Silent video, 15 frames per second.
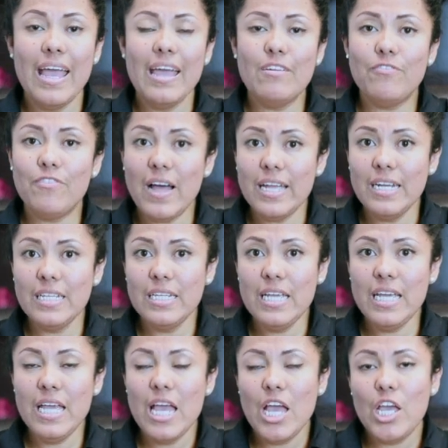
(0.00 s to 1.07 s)
And
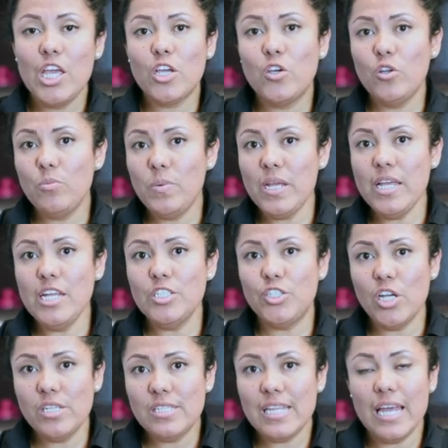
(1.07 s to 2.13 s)
finally, it could be
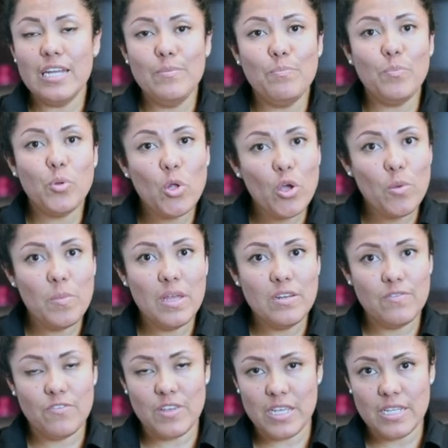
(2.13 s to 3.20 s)
just an
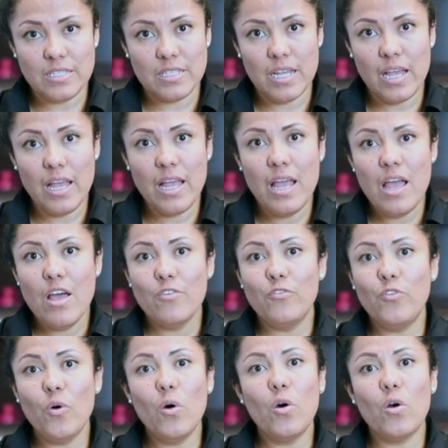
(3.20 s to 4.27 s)
employment visa
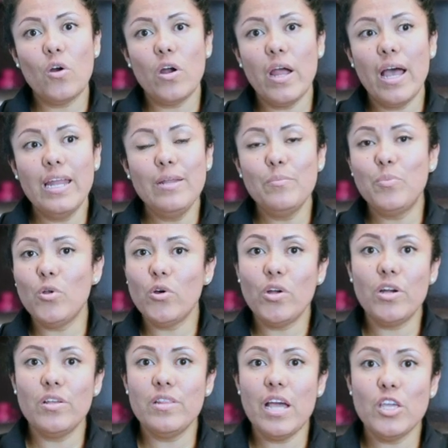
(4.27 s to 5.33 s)
for an
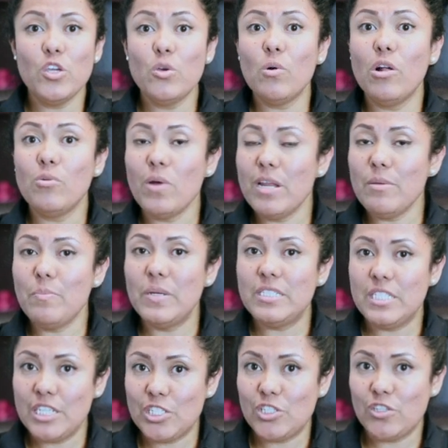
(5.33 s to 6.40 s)
employer that you already
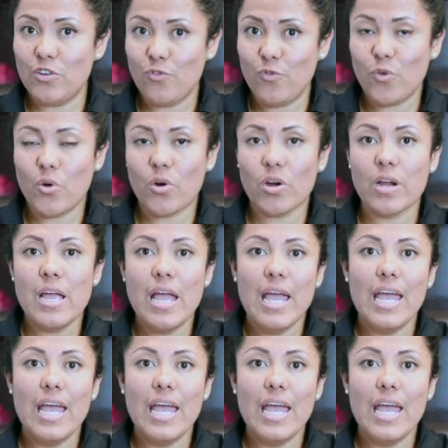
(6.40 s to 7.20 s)
petitioned for.